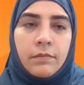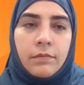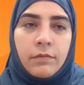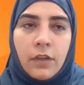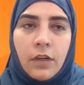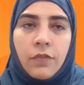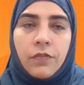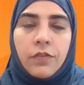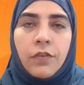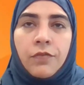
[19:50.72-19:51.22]

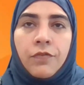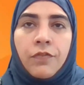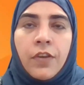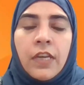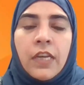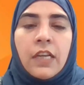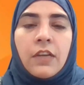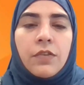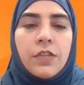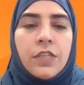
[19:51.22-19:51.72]
one of the
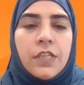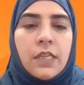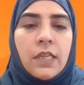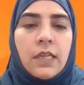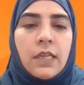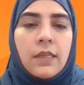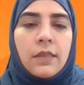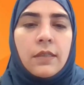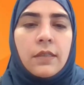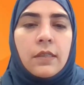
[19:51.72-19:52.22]
very
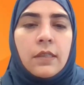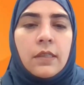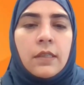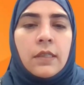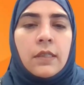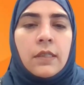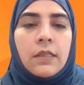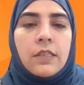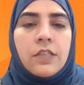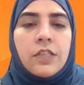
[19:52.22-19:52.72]
critical
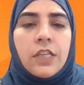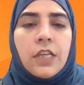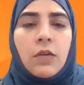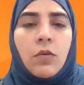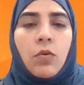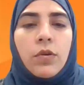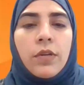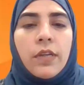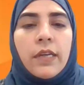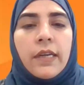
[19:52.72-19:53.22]

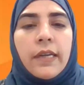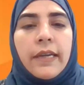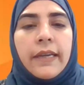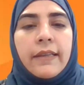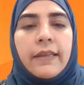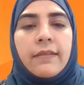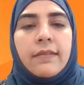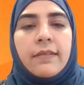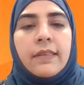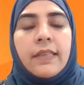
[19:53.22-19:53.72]
stakeholder
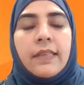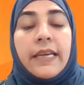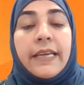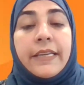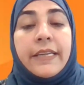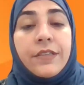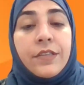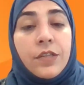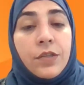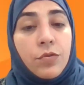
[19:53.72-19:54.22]
is the
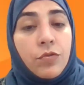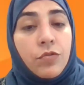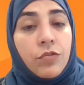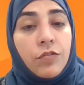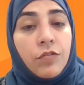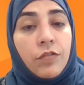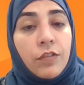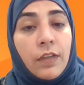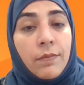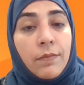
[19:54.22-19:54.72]

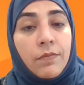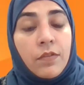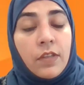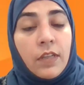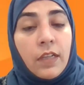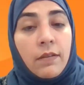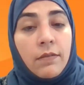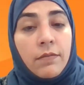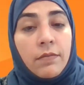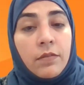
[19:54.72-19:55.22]
institutions
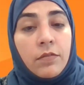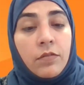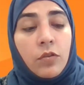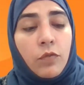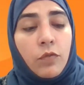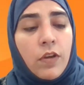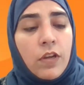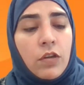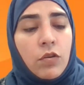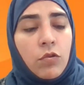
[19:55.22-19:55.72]
themselves.
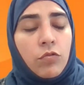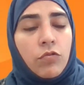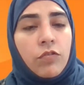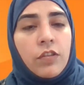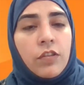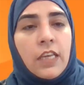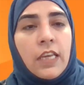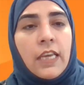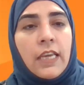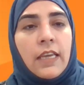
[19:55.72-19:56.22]
So when you
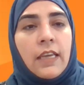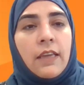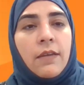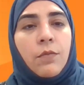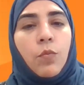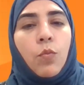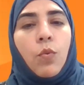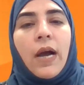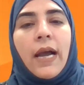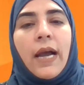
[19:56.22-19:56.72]
see
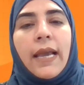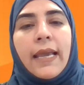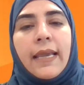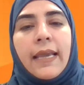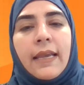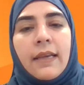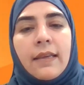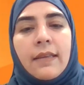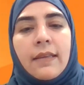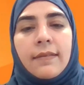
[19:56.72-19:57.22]

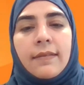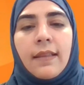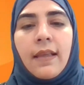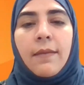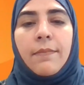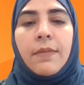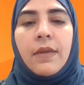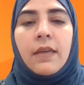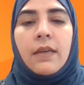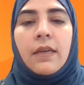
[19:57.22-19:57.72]
why
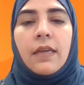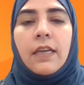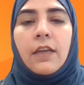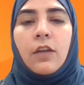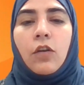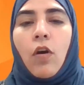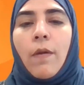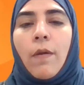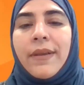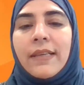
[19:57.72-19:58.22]
Islamic
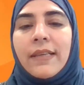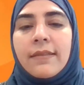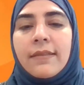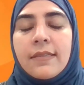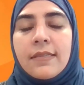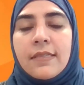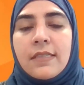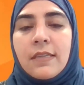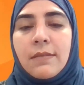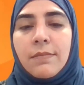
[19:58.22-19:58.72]
economic
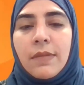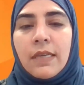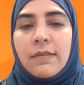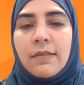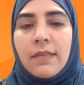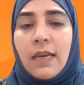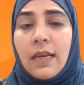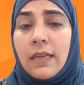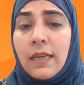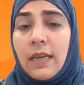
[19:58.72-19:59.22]
system
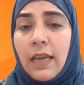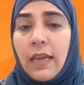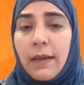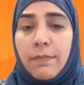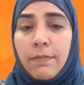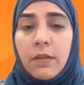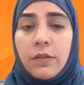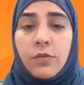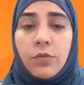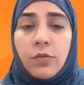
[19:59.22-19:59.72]
is
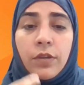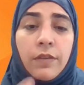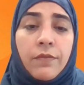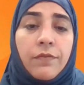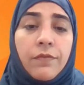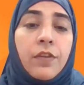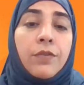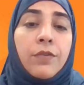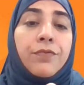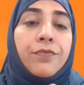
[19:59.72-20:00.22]
unable to
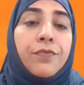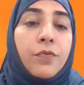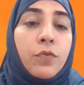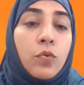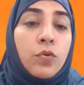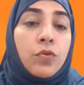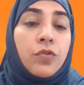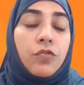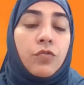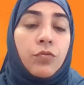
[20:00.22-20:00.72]
give the
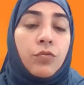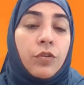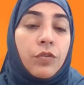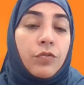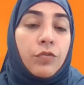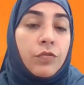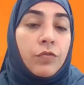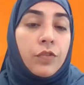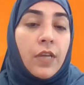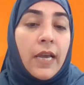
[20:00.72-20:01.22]
fruits to
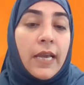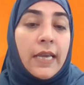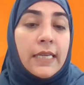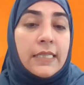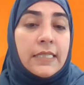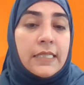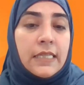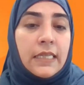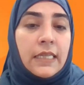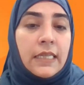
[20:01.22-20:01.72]
the
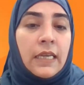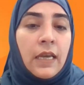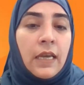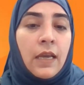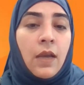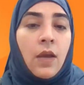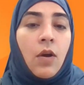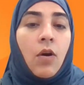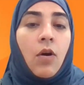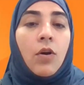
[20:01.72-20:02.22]
society,
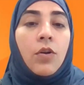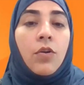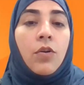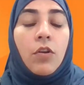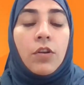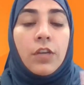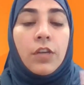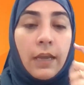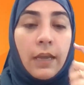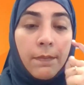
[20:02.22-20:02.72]
or
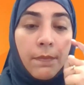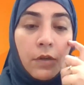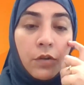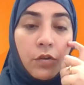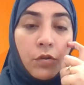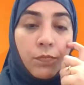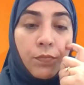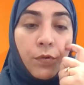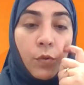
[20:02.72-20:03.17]
not able to